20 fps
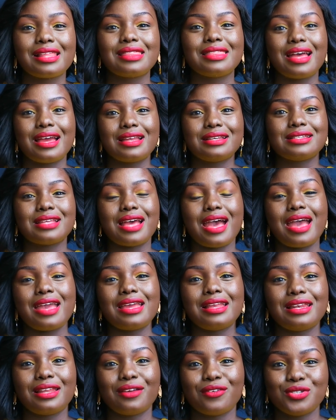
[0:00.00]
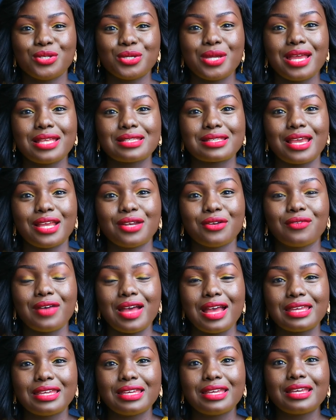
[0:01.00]
that i left you guys kind of
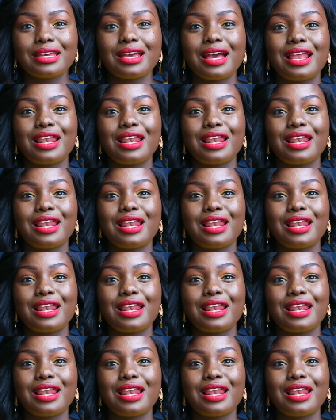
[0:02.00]
hanging